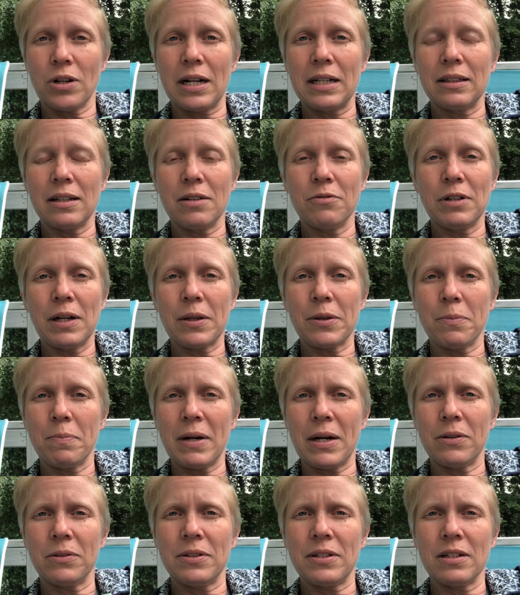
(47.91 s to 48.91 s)
I love how the
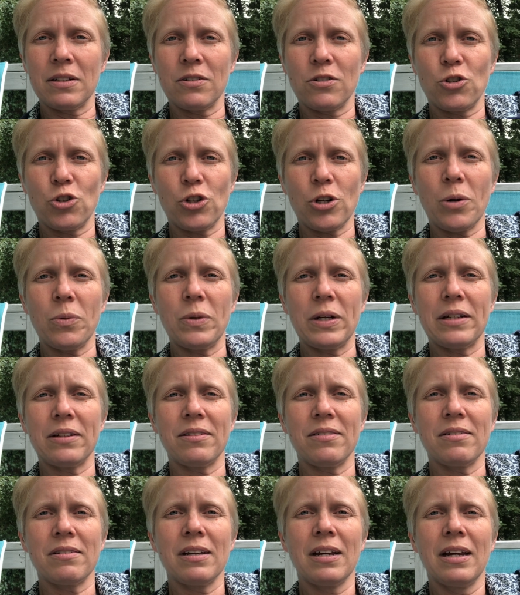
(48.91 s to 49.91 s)
mountains show
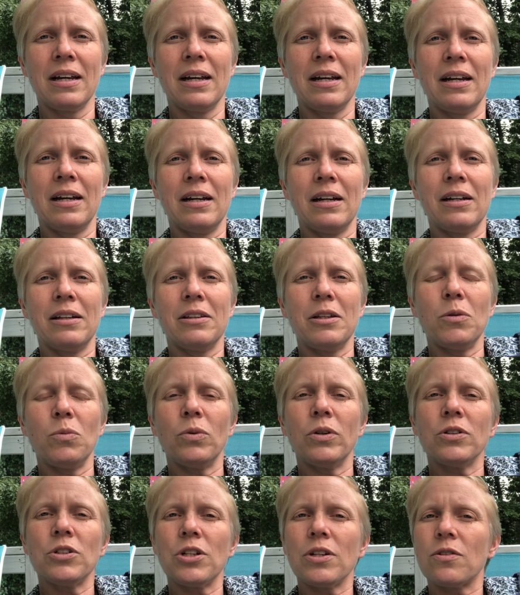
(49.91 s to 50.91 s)
us that
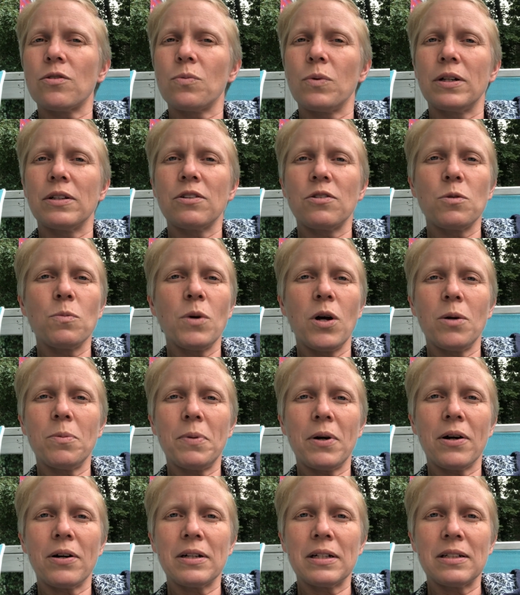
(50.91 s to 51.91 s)
we're just one small
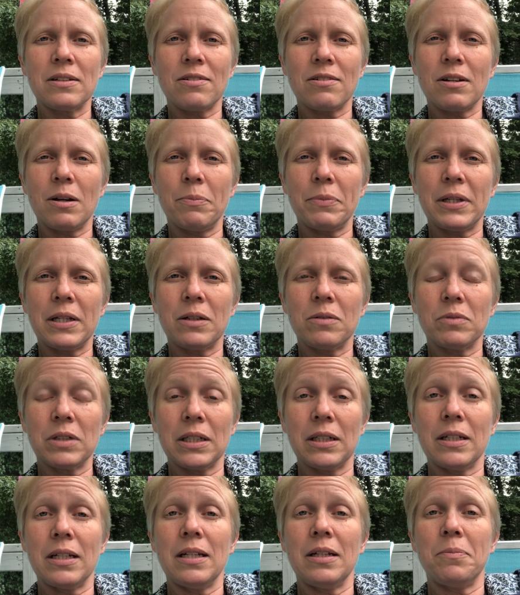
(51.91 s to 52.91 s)
part in something
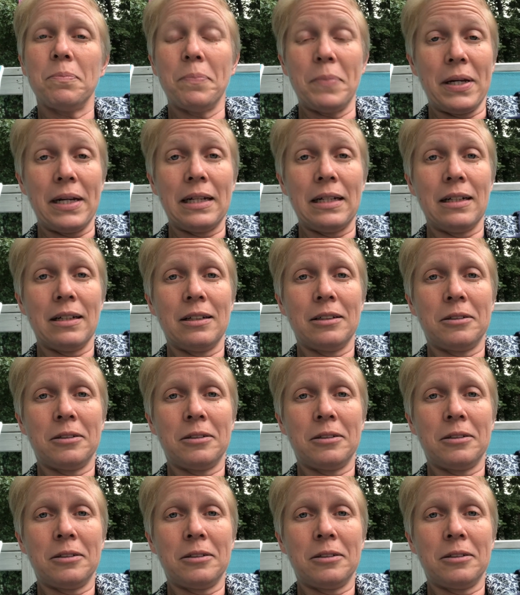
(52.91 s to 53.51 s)
really big.